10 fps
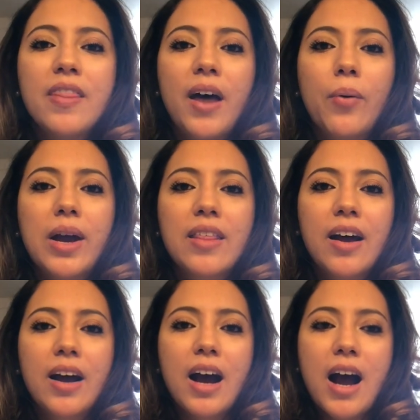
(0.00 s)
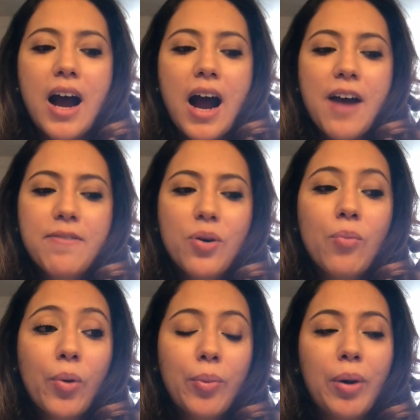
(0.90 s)
That way that I feel
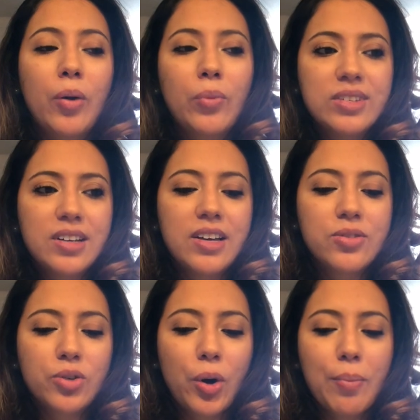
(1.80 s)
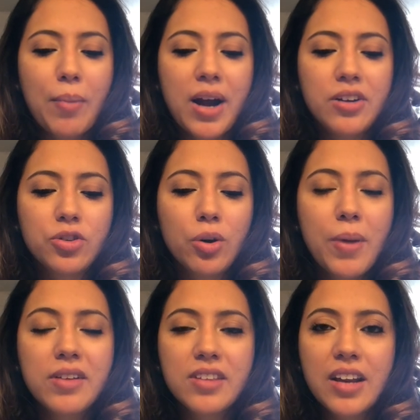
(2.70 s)
more prepared once I start my internal
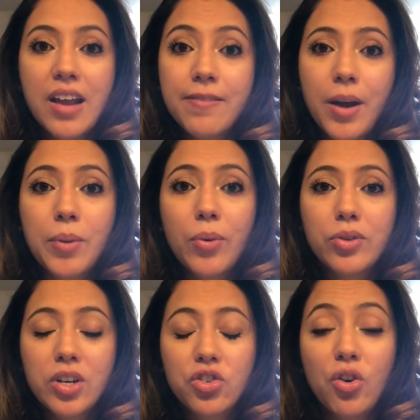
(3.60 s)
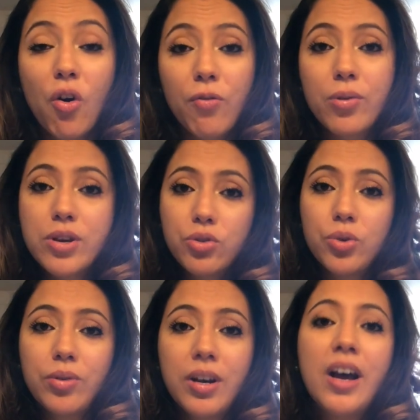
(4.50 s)
medicine and family rotation, hopefully in
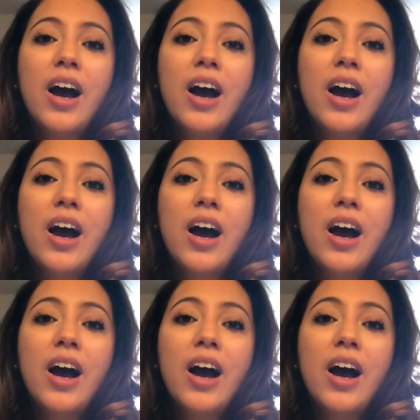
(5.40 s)
June.